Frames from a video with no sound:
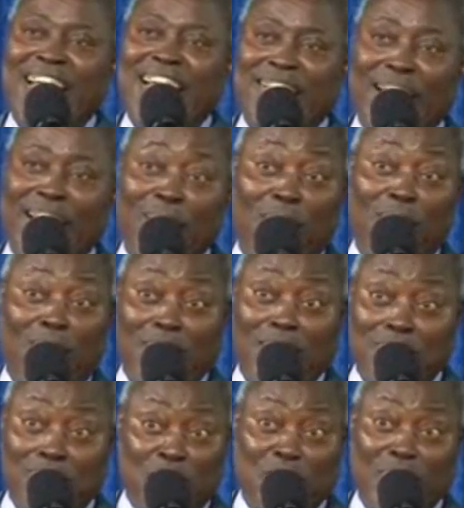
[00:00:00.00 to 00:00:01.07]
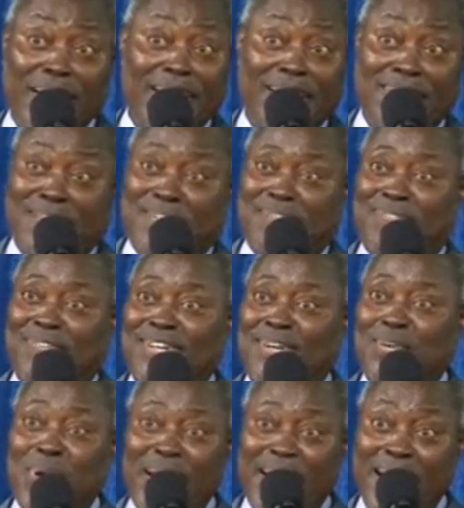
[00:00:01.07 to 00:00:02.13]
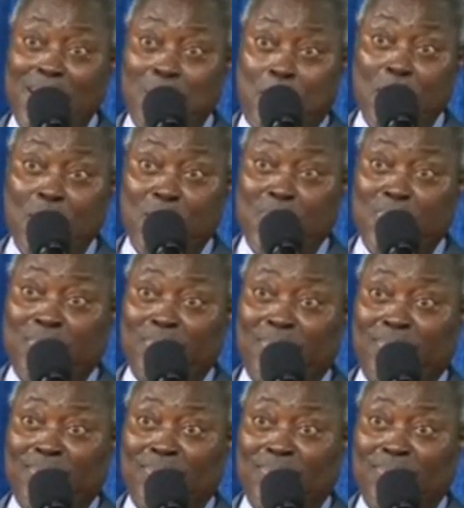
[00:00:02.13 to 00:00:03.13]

That the Lord himself will help you.